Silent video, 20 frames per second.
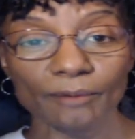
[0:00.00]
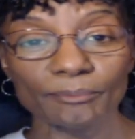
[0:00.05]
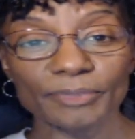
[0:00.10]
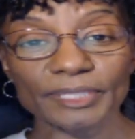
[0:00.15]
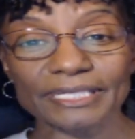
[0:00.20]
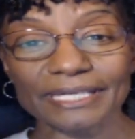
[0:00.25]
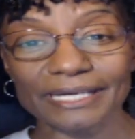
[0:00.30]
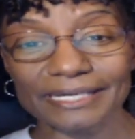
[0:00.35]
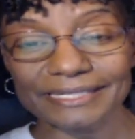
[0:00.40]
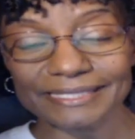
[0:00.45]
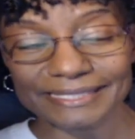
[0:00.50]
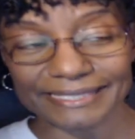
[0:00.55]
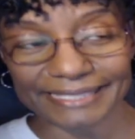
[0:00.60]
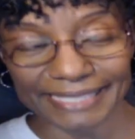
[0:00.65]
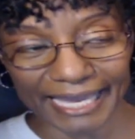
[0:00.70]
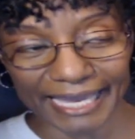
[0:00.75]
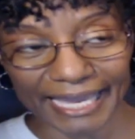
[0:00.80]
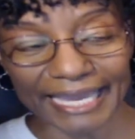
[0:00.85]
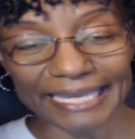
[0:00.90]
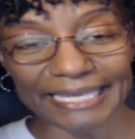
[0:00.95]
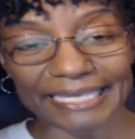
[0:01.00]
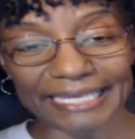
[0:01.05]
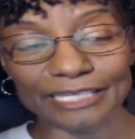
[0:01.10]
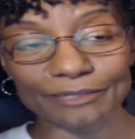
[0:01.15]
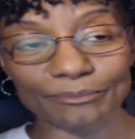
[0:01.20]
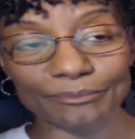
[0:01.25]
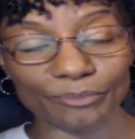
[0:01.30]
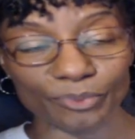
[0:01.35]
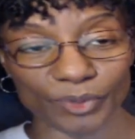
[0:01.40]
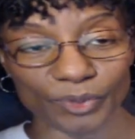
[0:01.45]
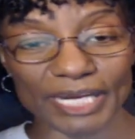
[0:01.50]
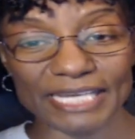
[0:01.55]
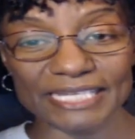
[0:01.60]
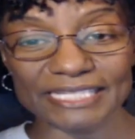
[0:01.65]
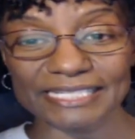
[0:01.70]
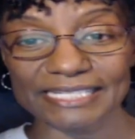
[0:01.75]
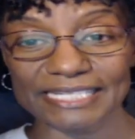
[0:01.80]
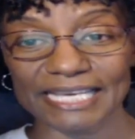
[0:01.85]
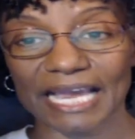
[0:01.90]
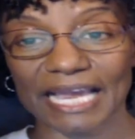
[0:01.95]
because they
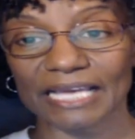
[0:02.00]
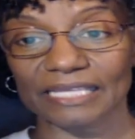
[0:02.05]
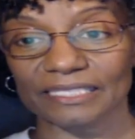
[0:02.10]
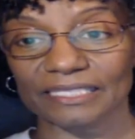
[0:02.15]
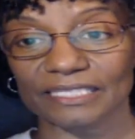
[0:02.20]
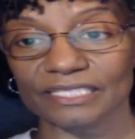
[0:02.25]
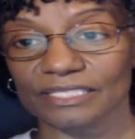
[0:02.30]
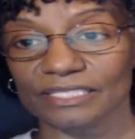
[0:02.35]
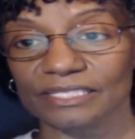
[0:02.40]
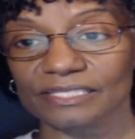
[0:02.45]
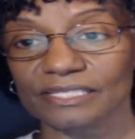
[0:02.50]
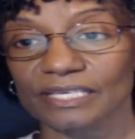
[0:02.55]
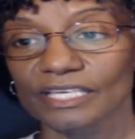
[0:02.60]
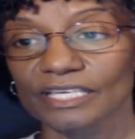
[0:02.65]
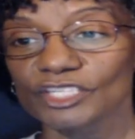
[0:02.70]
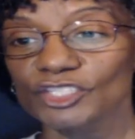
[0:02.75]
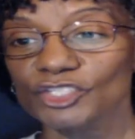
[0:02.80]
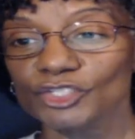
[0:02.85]
embrace challenges,